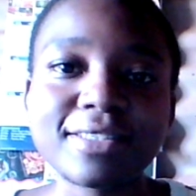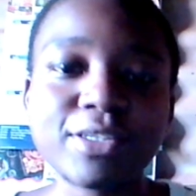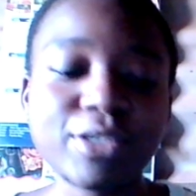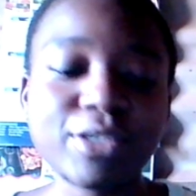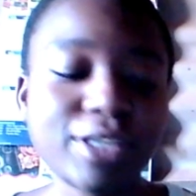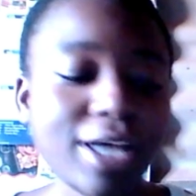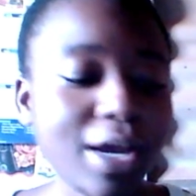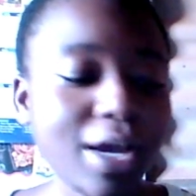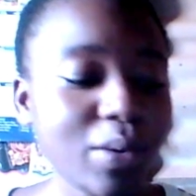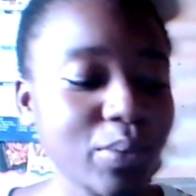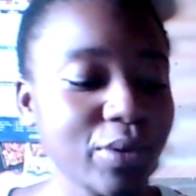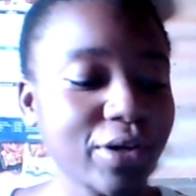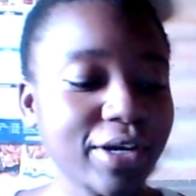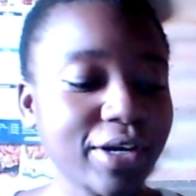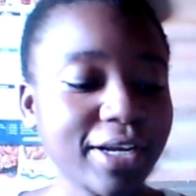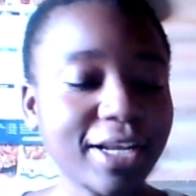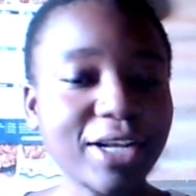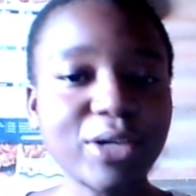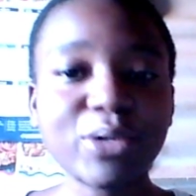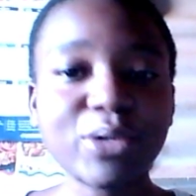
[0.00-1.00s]
Today, we're going
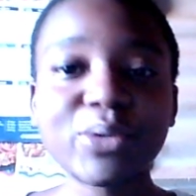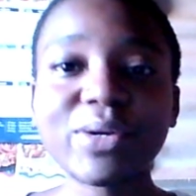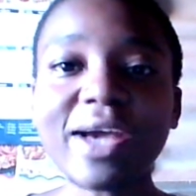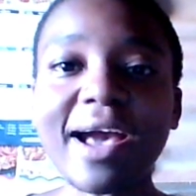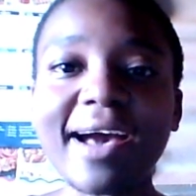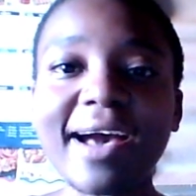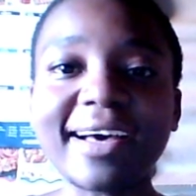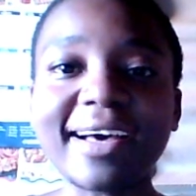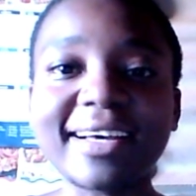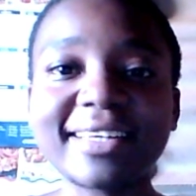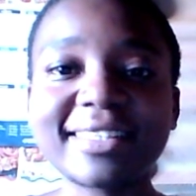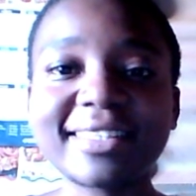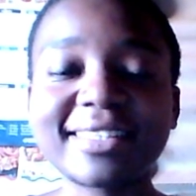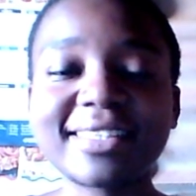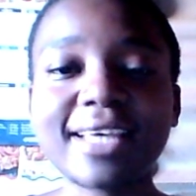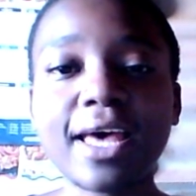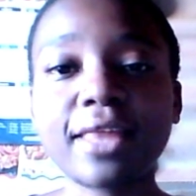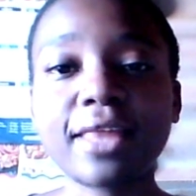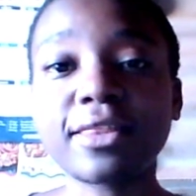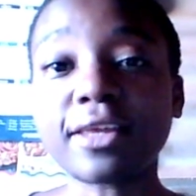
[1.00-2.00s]
to look at
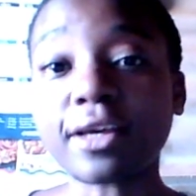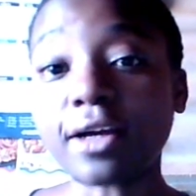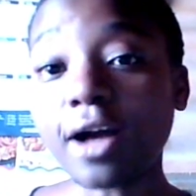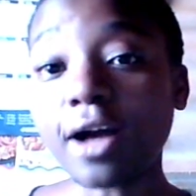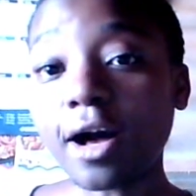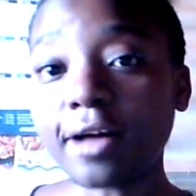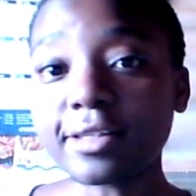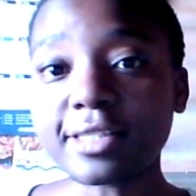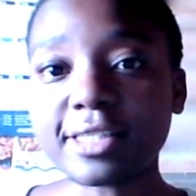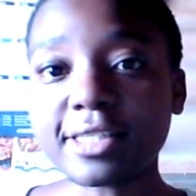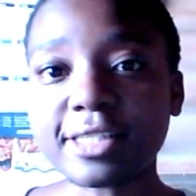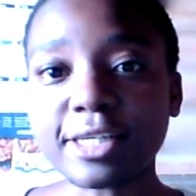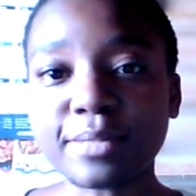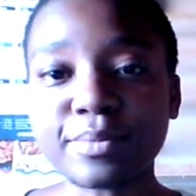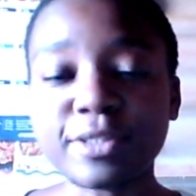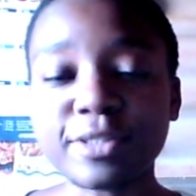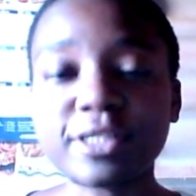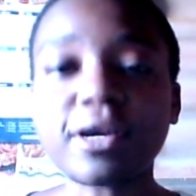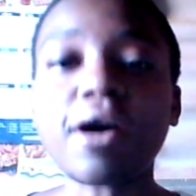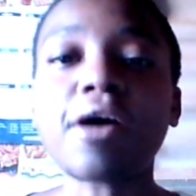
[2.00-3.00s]
the
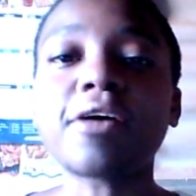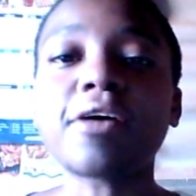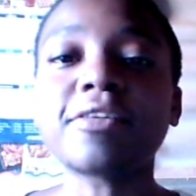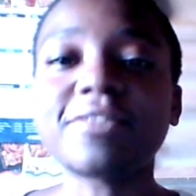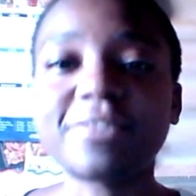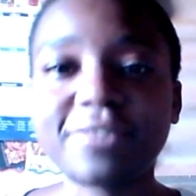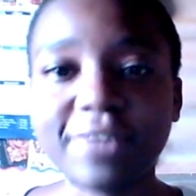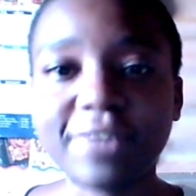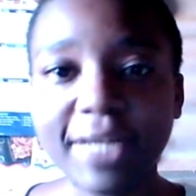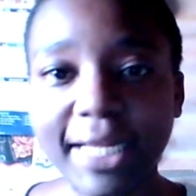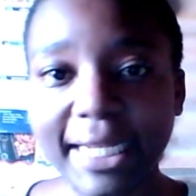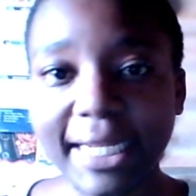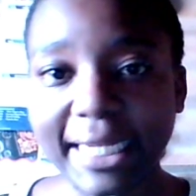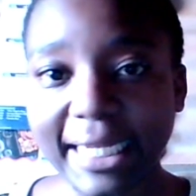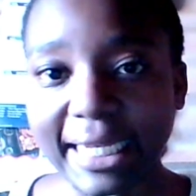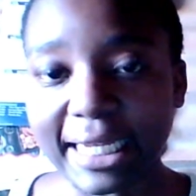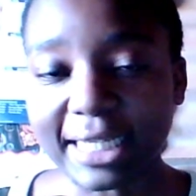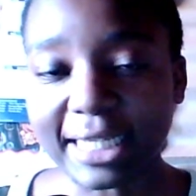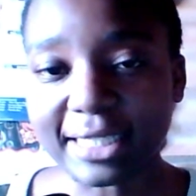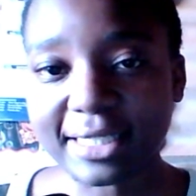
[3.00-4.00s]
concept of
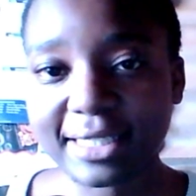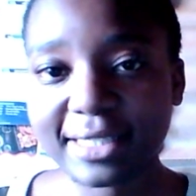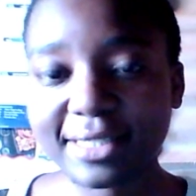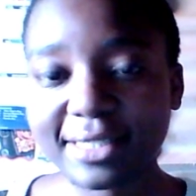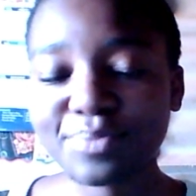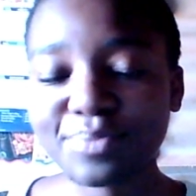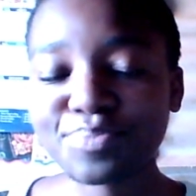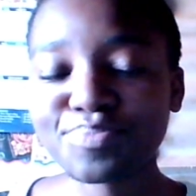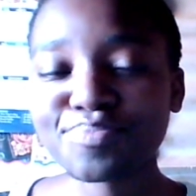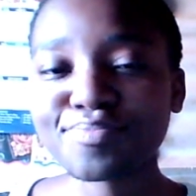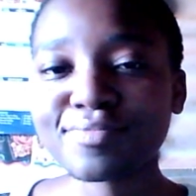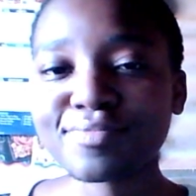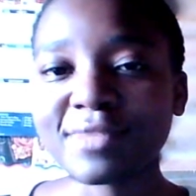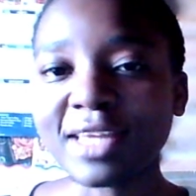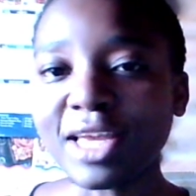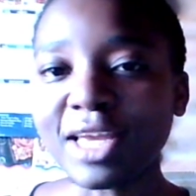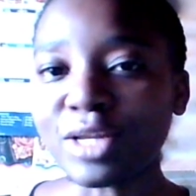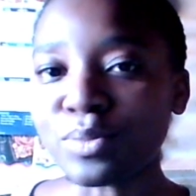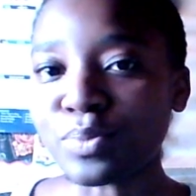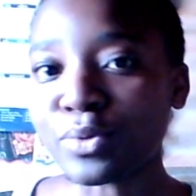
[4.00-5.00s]
lists
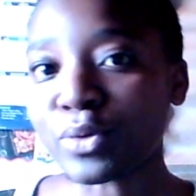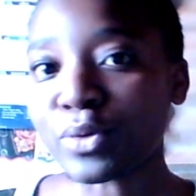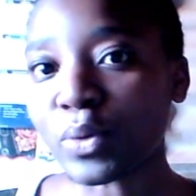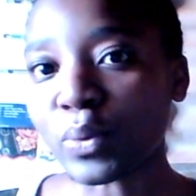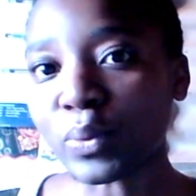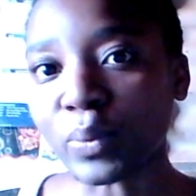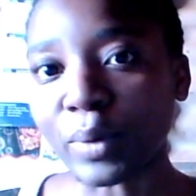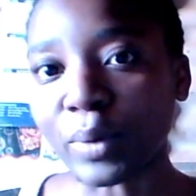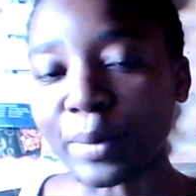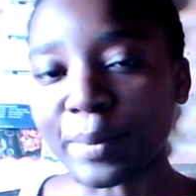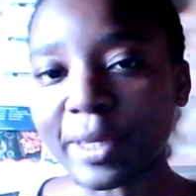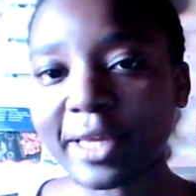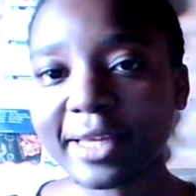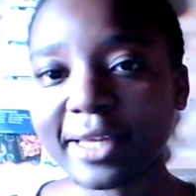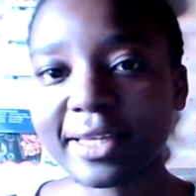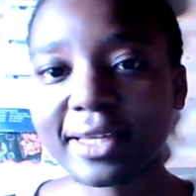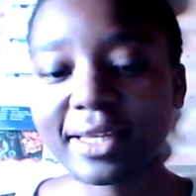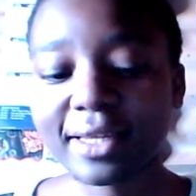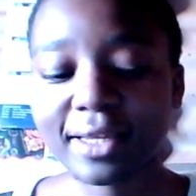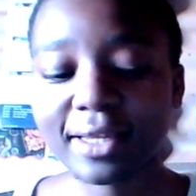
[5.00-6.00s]
in programming.